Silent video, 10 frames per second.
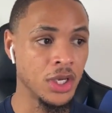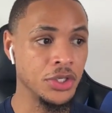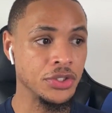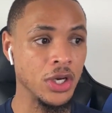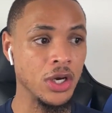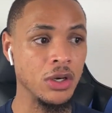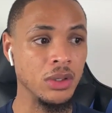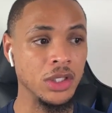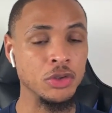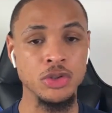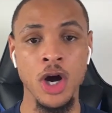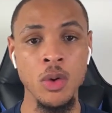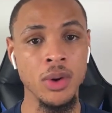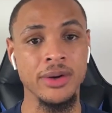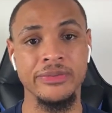So you
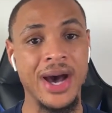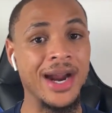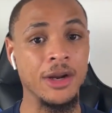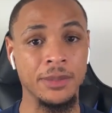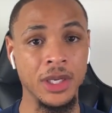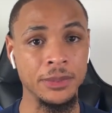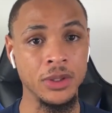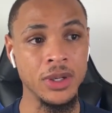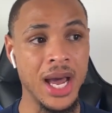don't want to fire people.